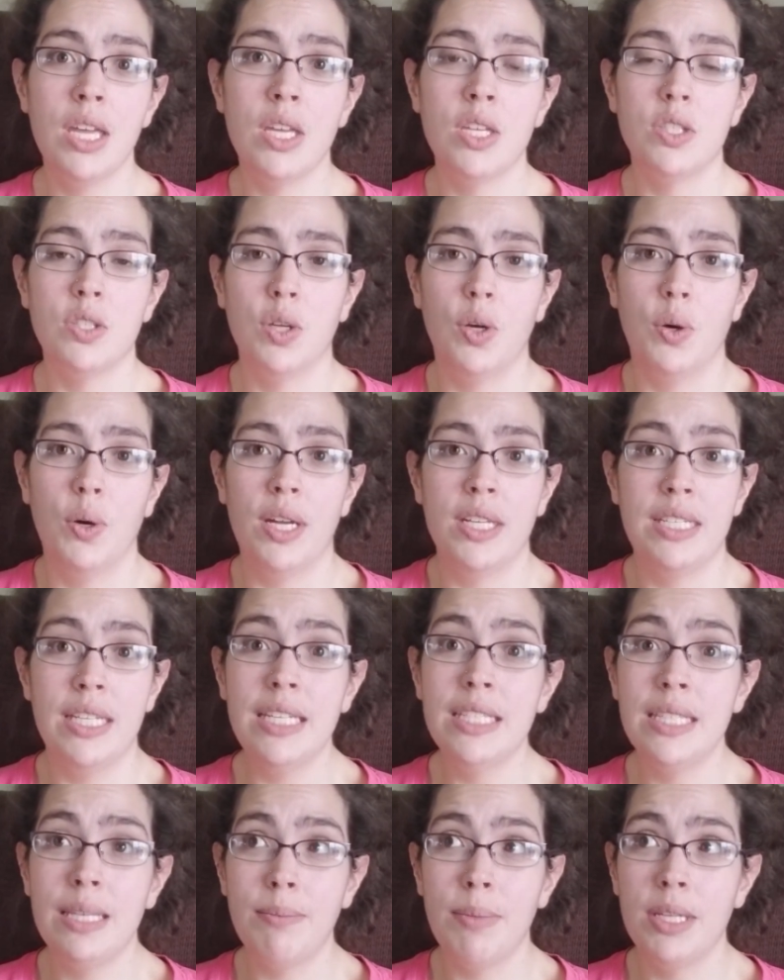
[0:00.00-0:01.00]
So on
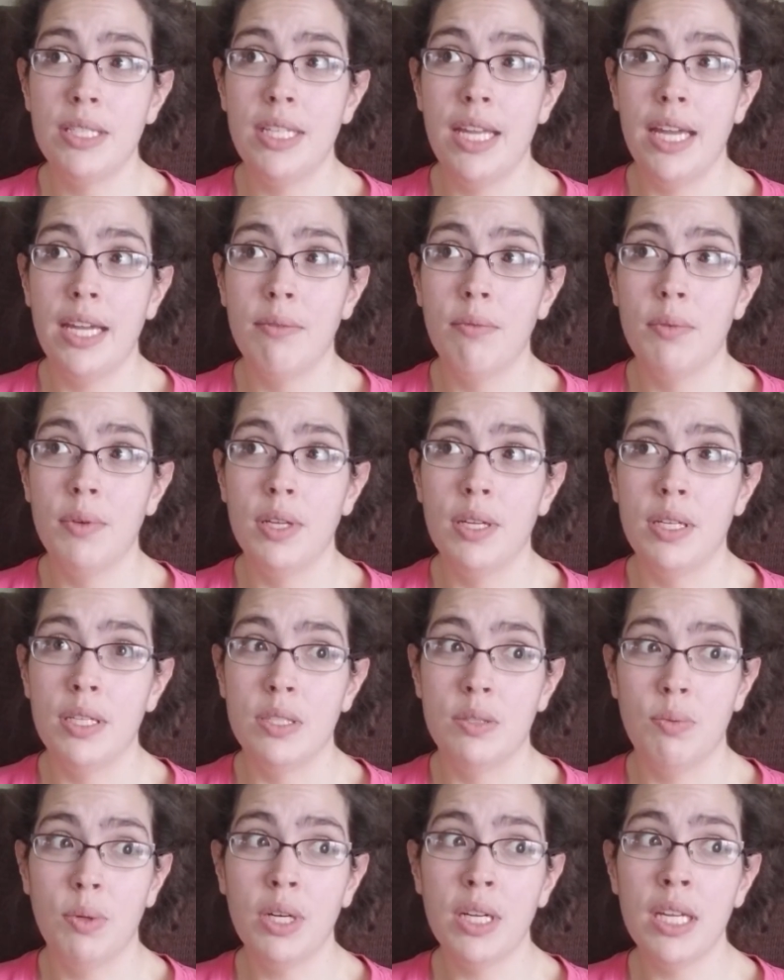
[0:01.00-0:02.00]
days that my dad
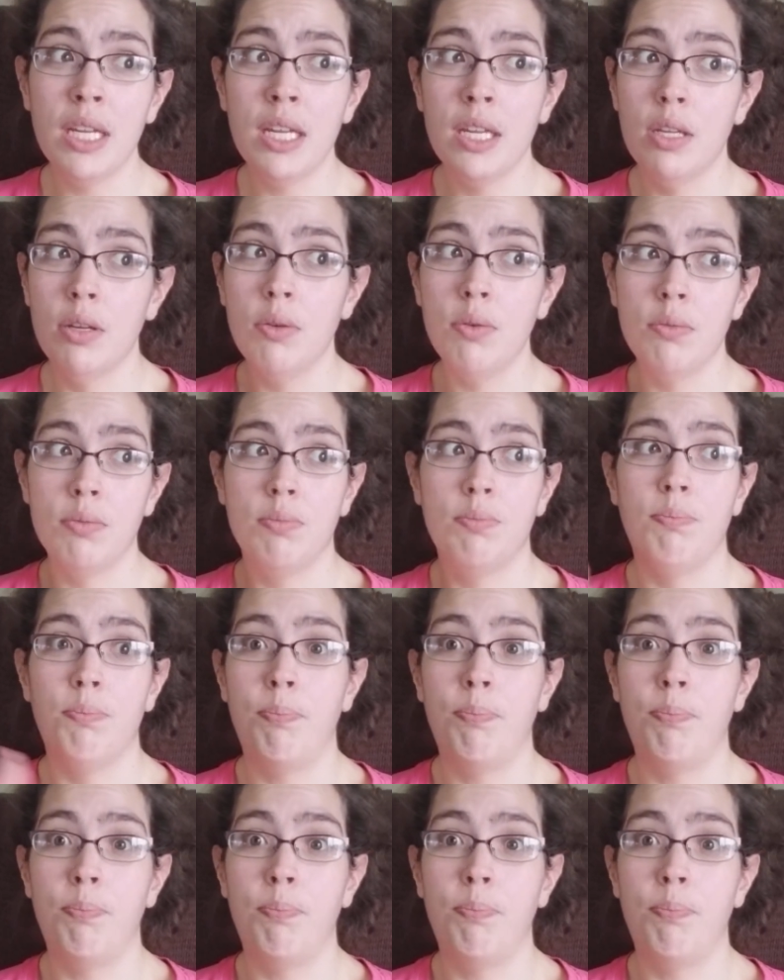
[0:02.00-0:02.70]
is working, you